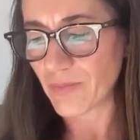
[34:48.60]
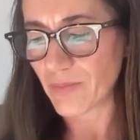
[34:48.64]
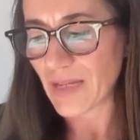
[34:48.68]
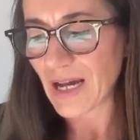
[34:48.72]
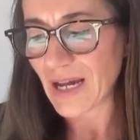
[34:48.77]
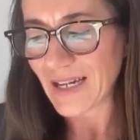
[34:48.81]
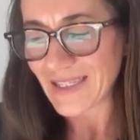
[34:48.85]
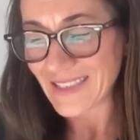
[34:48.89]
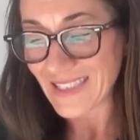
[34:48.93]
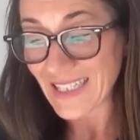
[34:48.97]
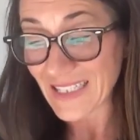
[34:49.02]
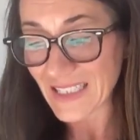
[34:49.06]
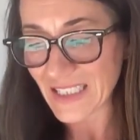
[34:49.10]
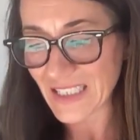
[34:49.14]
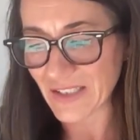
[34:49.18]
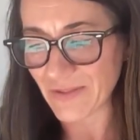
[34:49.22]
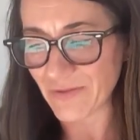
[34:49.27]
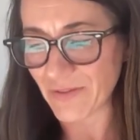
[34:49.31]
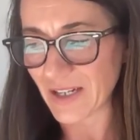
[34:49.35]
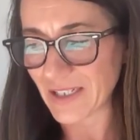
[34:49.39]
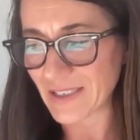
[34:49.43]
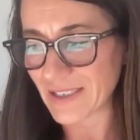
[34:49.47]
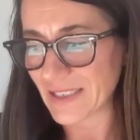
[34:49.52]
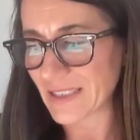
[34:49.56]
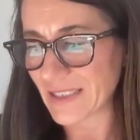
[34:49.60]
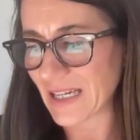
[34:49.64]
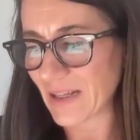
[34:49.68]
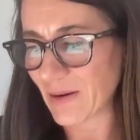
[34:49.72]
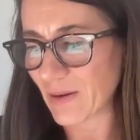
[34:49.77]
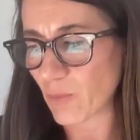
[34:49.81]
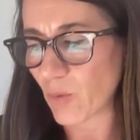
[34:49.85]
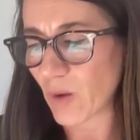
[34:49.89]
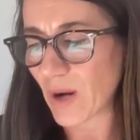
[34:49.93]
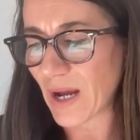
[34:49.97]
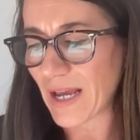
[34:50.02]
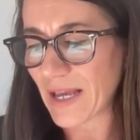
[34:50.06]
identified in that
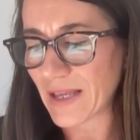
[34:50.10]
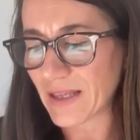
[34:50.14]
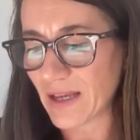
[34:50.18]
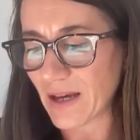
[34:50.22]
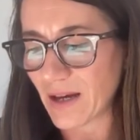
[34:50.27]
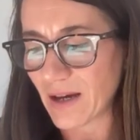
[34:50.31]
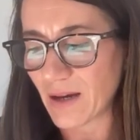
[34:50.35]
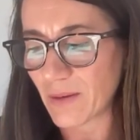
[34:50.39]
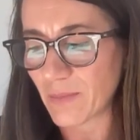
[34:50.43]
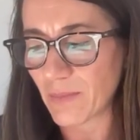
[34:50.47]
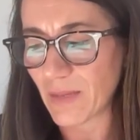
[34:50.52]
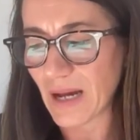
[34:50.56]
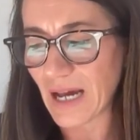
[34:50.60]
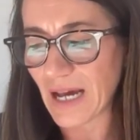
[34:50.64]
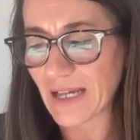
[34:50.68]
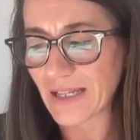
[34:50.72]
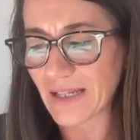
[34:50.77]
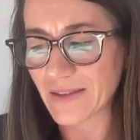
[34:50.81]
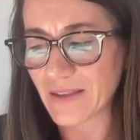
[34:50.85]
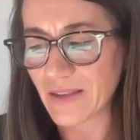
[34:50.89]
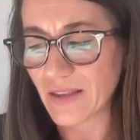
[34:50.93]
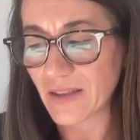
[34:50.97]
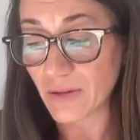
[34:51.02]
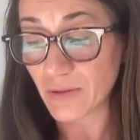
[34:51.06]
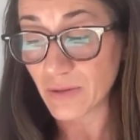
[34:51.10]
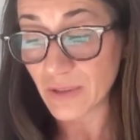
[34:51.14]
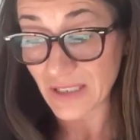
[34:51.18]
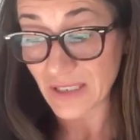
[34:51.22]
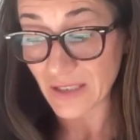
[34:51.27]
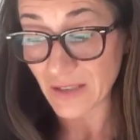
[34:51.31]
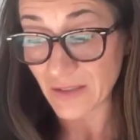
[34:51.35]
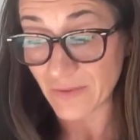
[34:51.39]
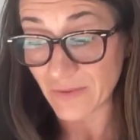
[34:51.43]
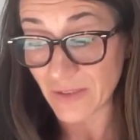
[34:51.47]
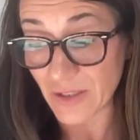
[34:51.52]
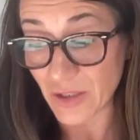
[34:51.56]
way, and those
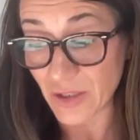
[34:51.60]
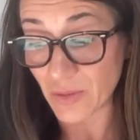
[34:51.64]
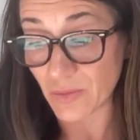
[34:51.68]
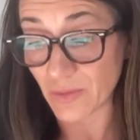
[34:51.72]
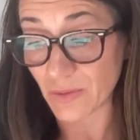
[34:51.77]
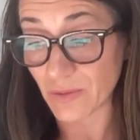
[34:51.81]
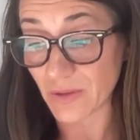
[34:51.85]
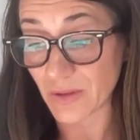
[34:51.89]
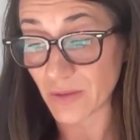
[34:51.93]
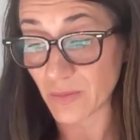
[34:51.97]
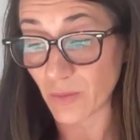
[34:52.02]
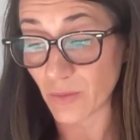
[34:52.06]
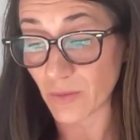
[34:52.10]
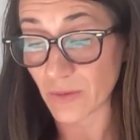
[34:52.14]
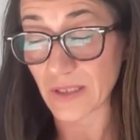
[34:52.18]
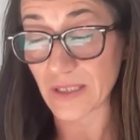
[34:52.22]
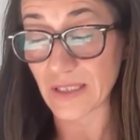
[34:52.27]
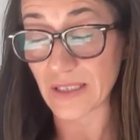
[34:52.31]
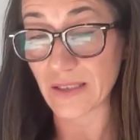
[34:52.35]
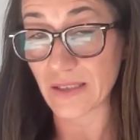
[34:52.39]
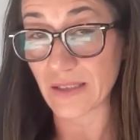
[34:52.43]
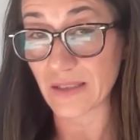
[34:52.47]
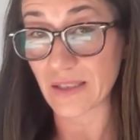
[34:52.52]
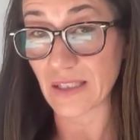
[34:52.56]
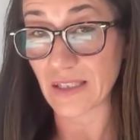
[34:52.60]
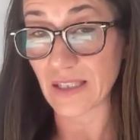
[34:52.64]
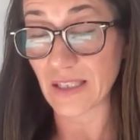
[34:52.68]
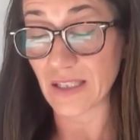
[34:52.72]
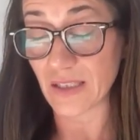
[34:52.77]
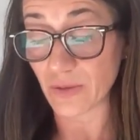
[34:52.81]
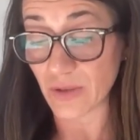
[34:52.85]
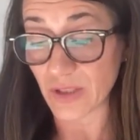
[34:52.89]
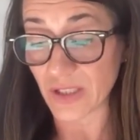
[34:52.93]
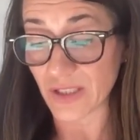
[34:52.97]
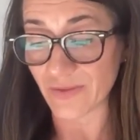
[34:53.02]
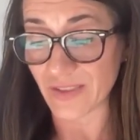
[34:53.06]
individuals wanted the
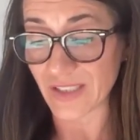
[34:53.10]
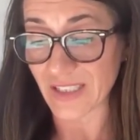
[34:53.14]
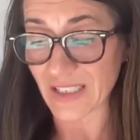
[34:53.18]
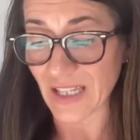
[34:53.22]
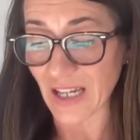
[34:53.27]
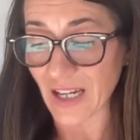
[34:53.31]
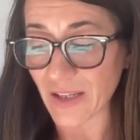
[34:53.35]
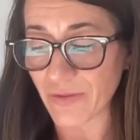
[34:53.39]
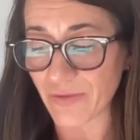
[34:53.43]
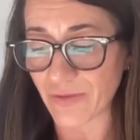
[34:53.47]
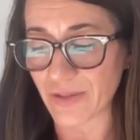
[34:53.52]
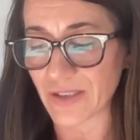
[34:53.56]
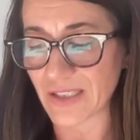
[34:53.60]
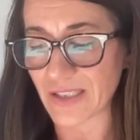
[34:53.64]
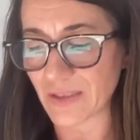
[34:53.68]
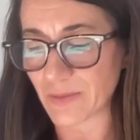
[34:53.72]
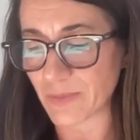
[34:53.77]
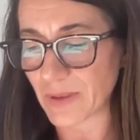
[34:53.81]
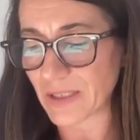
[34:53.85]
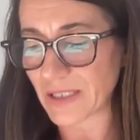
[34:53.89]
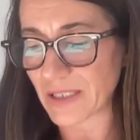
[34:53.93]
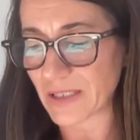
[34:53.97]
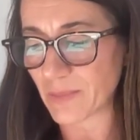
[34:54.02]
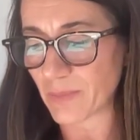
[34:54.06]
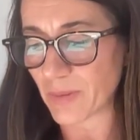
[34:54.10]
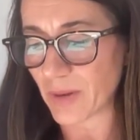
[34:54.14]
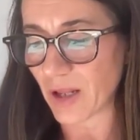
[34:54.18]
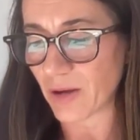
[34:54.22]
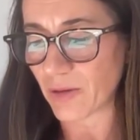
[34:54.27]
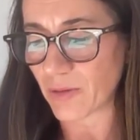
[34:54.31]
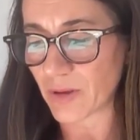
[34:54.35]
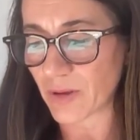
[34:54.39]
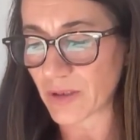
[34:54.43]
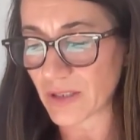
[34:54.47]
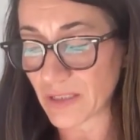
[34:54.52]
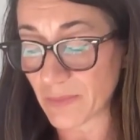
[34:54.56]
use of ciphers to be
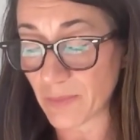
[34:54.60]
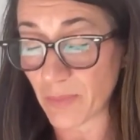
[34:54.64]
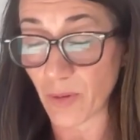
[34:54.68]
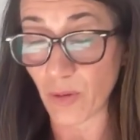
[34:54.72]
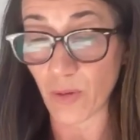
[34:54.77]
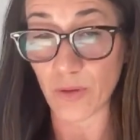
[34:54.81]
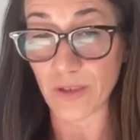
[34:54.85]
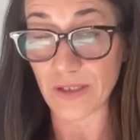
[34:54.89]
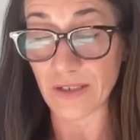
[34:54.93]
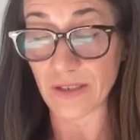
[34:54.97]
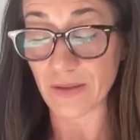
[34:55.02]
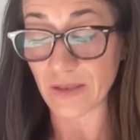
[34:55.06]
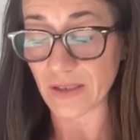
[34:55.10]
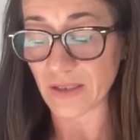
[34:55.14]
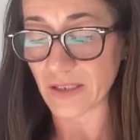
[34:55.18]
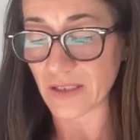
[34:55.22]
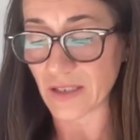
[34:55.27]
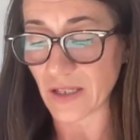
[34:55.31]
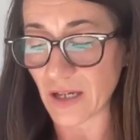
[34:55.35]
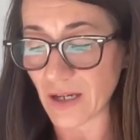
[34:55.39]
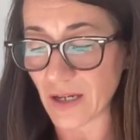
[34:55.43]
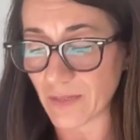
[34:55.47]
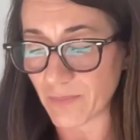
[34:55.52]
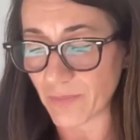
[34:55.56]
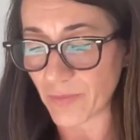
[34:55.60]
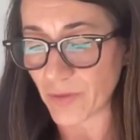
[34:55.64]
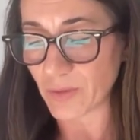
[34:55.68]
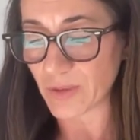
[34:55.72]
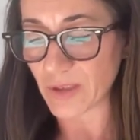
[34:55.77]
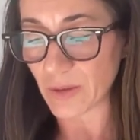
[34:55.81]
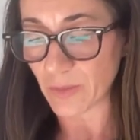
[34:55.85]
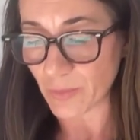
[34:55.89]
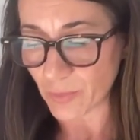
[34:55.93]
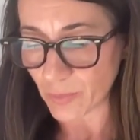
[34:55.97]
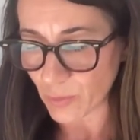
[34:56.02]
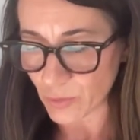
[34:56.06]
deployed, and there was
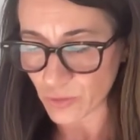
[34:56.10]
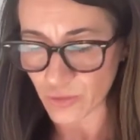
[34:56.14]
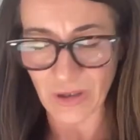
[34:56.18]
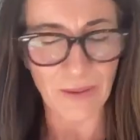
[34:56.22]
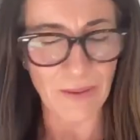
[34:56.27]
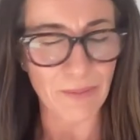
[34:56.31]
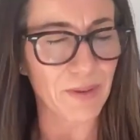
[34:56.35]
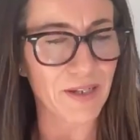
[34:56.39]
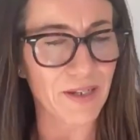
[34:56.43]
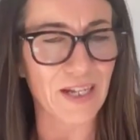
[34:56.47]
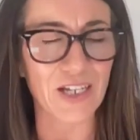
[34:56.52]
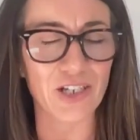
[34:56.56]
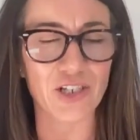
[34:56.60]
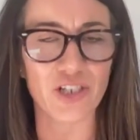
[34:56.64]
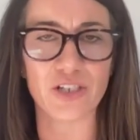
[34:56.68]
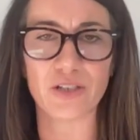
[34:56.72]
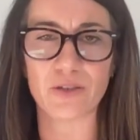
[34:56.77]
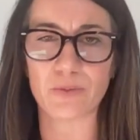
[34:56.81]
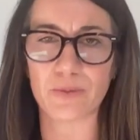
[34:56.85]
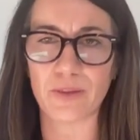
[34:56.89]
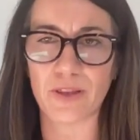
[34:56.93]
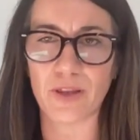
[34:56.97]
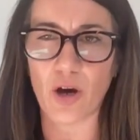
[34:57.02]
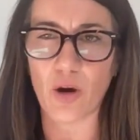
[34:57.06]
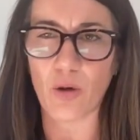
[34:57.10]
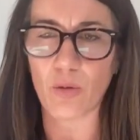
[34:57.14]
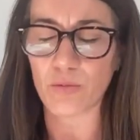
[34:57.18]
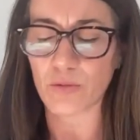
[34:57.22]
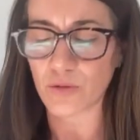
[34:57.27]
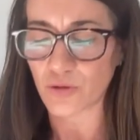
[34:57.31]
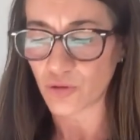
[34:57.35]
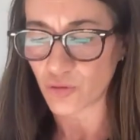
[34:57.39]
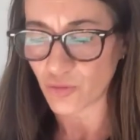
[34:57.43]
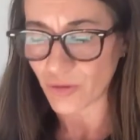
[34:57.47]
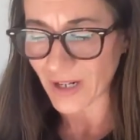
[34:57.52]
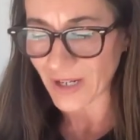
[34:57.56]
a broader application to withhold
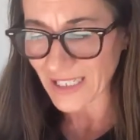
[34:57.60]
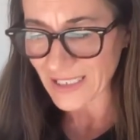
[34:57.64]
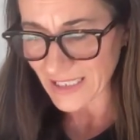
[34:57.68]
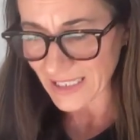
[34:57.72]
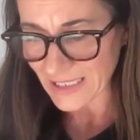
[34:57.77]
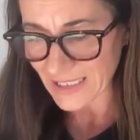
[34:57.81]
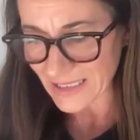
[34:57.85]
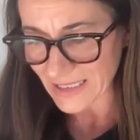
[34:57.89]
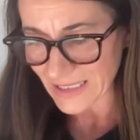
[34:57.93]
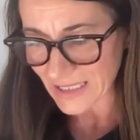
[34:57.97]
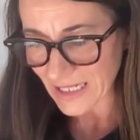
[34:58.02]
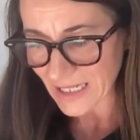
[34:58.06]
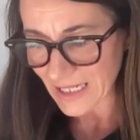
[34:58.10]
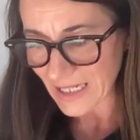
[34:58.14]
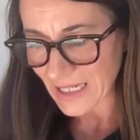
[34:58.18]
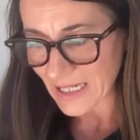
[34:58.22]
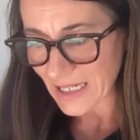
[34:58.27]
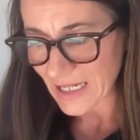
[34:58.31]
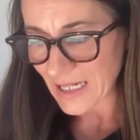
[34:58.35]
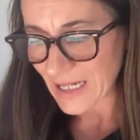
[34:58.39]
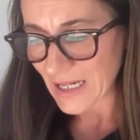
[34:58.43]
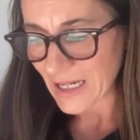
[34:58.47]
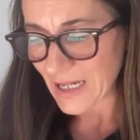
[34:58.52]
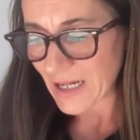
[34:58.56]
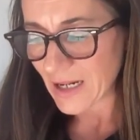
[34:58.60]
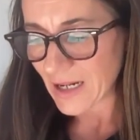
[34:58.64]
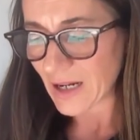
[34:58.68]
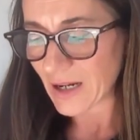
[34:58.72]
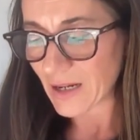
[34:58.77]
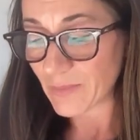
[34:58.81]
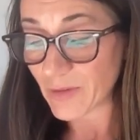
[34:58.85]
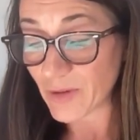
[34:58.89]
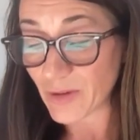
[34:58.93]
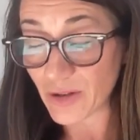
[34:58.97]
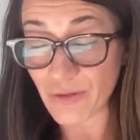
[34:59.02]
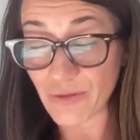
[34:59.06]
addresses.
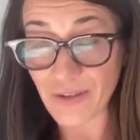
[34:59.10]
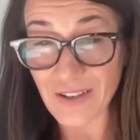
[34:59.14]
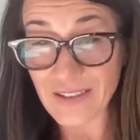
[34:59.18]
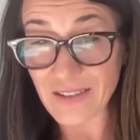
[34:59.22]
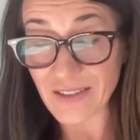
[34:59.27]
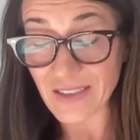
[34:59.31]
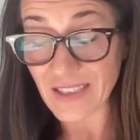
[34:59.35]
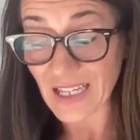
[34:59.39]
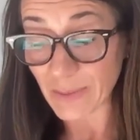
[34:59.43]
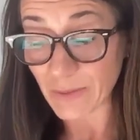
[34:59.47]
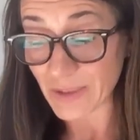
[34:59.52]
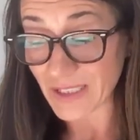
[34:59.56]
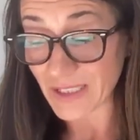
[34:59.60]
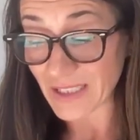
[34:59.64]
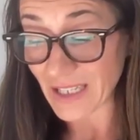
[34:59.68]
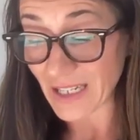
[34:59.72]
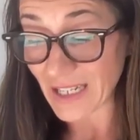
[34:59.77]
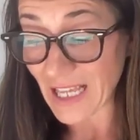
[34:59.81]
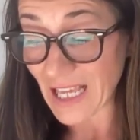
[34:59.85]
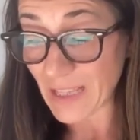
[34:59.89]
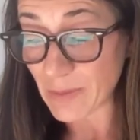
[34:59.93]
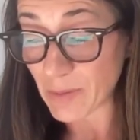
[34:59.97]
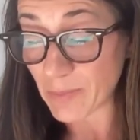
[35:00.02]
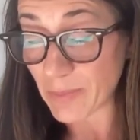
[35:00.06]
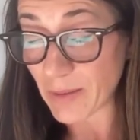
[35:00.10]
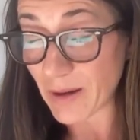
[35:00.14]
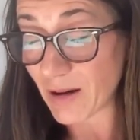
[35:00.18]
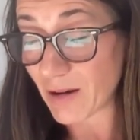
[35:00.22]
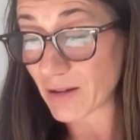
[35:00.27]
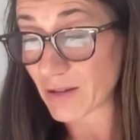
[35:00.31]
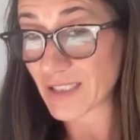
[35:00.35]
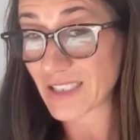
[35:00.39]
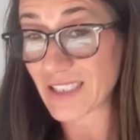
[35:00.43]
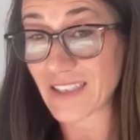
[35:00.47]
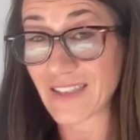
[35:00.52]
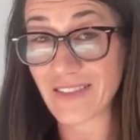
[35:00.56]
The defendant there was the Labour
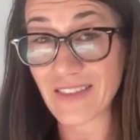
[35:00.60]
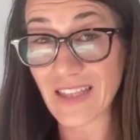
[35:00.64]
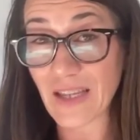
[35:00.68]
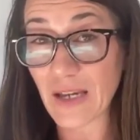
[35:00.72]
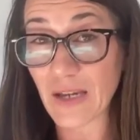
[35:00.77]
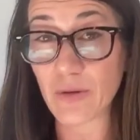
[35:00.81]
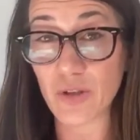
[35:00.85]
Party, and they were